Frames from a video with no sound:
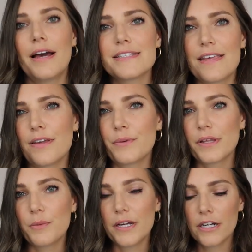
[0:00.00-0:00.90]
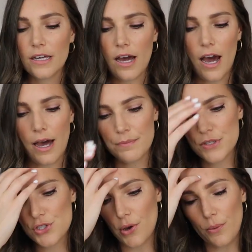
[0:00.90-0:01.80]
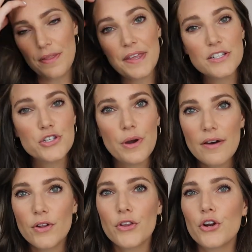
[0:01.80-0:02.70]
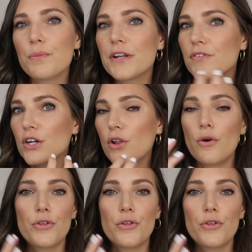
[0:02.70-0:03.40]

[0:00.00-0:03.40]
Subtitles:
I said that really weird. So they do have a little bit of a glow.